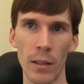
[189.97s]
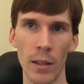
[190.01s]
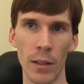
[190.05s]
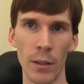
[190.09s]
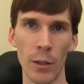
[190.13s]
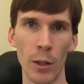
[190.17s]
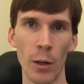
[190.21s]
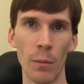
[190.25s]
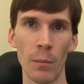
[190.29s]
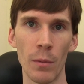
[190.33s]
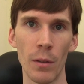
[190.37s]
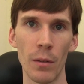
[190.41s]

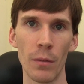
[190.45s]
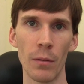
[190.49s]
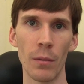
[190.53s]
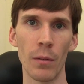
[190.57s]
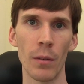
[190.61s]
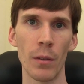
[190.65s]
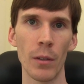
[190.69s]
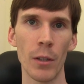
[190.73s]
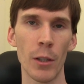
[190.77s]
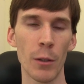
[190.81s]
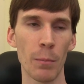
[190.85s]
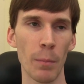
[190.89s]
in terms of
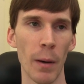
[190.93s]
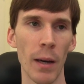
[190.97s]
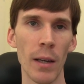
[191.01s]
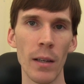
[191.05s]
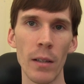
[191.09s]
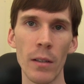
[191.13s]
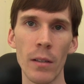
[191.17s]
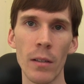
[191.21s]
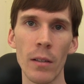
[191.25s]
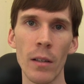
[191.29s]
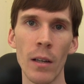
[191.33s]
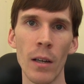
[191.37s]

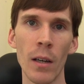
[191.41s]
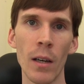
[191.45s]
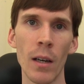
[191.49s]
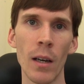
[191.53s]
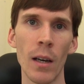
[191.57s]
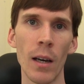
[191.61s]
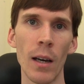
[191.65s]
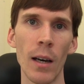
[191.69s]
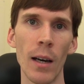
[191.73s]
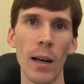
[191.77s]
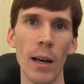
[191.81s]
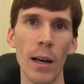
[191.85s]
space,
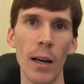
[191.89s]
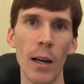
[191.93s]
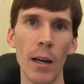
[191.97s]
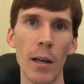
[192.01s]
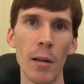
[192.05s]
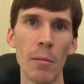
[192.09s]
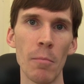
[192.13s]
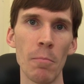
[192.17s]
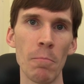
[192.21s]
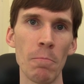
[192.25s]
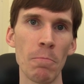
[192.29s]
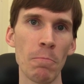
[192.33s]

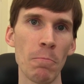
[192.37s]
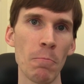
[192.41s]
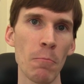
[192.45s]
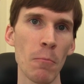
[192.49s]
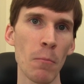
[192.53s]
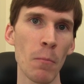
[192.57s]
and